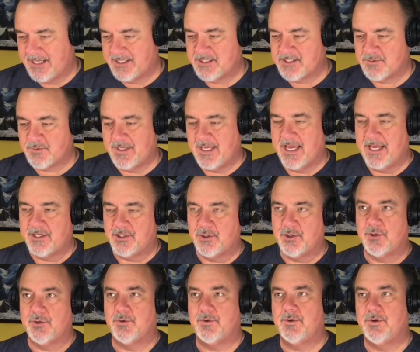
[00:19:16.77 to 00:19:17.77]
is we had
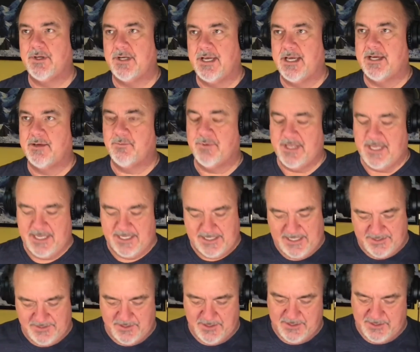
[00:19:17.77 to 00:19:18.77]
you and we had
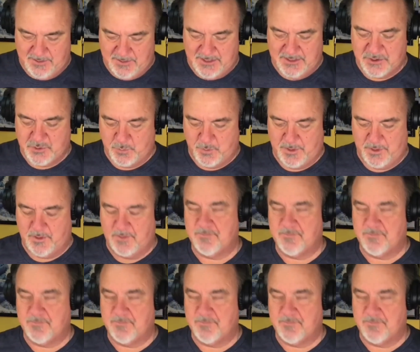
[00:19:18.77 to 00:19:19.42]
and Twill.